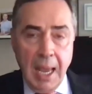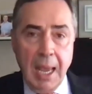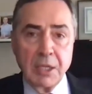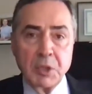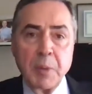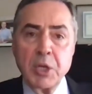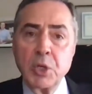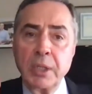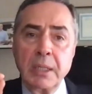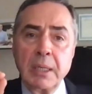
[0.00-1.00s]
and
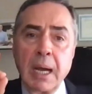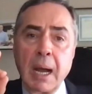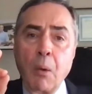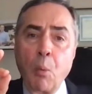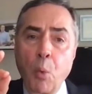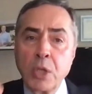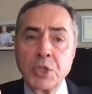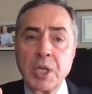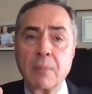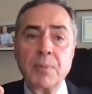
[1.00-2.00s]
especially
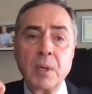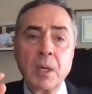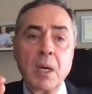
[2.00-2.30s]
WhatsApp,